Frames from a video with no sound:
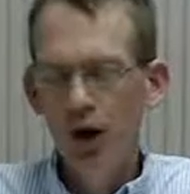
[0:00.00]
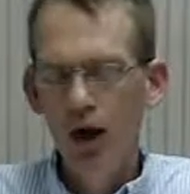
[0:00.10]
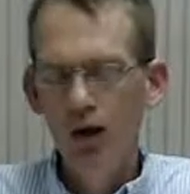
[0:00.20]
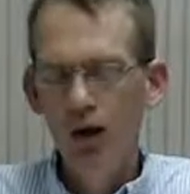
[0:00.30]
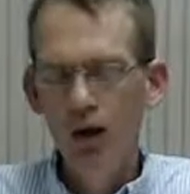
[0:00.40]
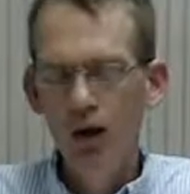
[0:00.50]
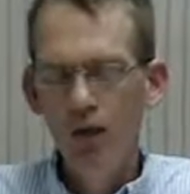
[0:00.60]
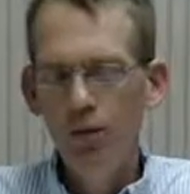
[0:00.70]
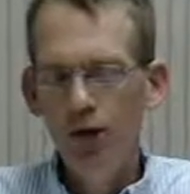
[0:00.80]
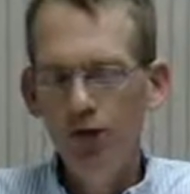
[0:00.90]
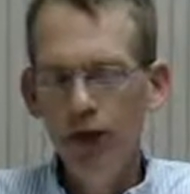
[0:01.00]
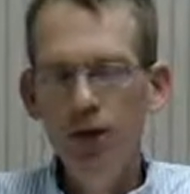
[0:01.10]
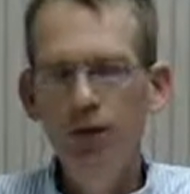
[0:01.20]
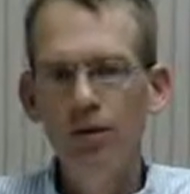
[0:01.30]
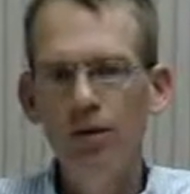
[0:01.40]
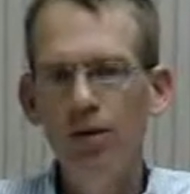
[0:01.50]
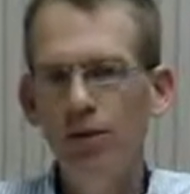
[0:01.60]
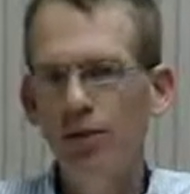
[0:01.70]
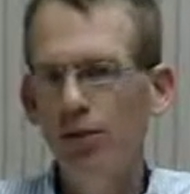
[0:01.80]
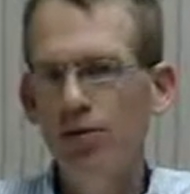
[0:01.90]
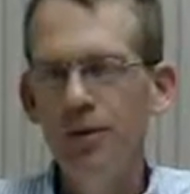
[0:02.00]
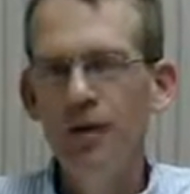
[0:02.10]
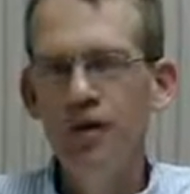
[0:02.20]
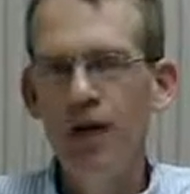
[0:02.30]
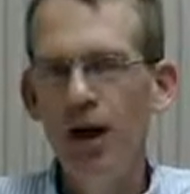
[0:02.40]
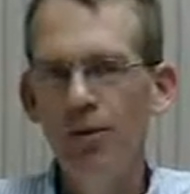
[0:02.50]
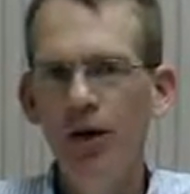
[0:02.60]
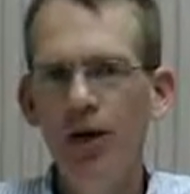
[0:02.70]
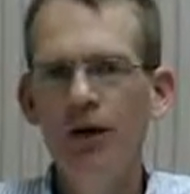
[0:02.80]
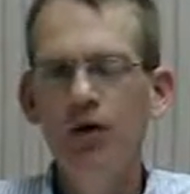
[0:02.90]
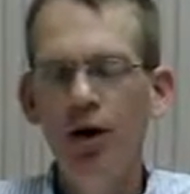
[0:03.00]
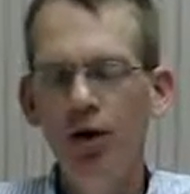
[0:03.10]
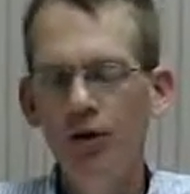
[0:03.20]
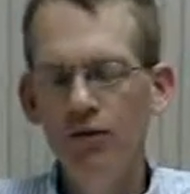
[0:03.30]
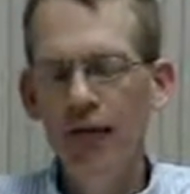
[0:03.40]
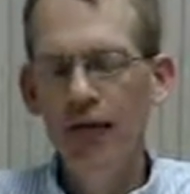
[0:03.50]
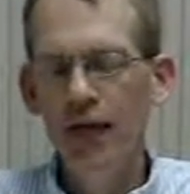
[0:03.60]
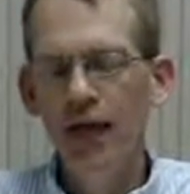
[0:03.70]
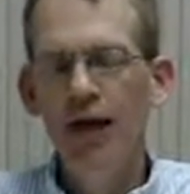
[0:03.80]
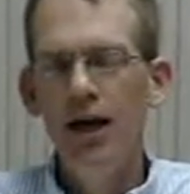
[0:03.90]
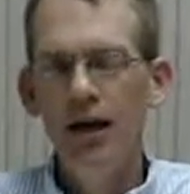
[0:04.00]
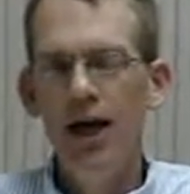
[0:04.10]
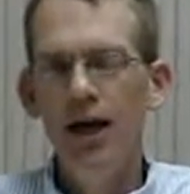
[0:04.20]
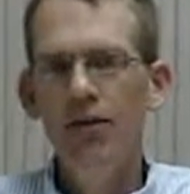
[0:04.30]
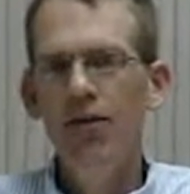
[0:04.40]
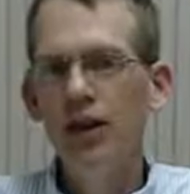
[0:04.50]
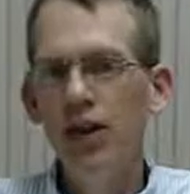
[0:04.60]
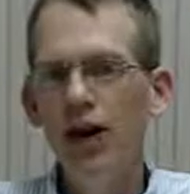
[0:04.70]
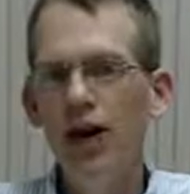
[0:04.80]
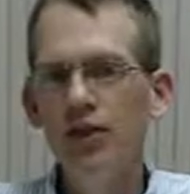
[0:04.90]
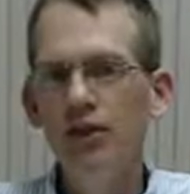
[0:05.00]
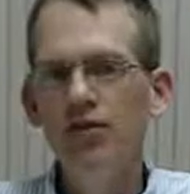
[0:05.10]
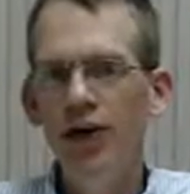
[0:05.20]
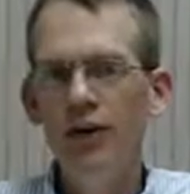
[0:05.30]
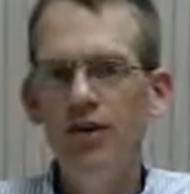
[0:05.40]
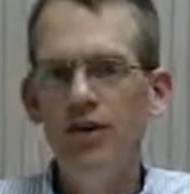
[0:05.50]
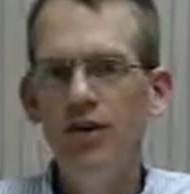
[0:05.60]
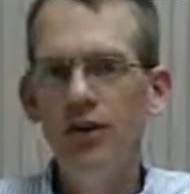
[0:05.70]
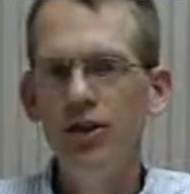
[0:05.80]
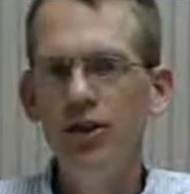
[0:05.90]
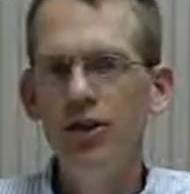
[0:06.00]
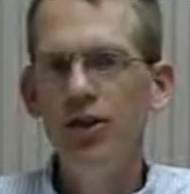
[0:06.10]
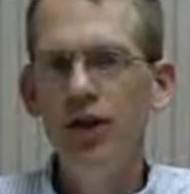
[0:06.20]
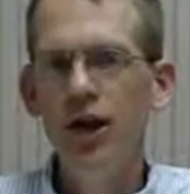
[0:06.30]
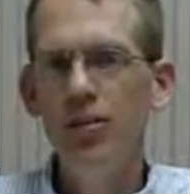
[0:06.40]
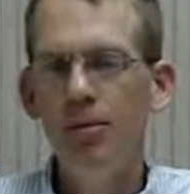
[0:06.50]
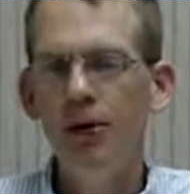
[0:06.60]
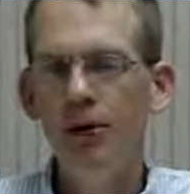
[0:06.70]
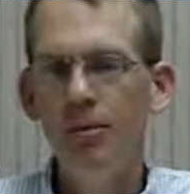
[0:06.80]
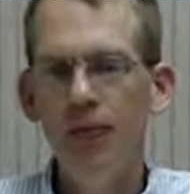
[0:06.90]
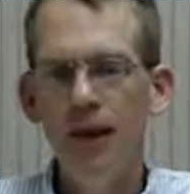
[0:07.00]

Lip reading: You know, when you're trying to crimp terminals, especially as an operator, there's often a lack of light available to the operator.